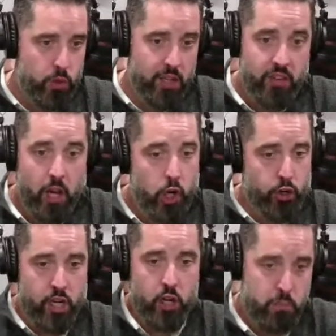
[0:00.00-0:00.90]
who lived
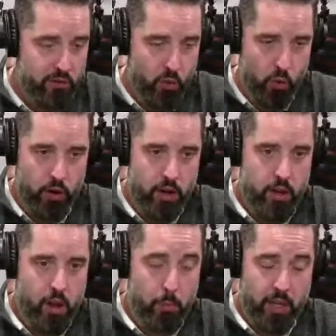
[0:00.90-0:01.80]
100 years before
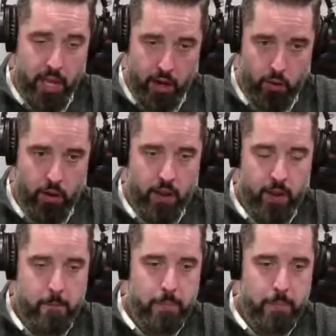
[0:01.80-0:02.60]
Plato.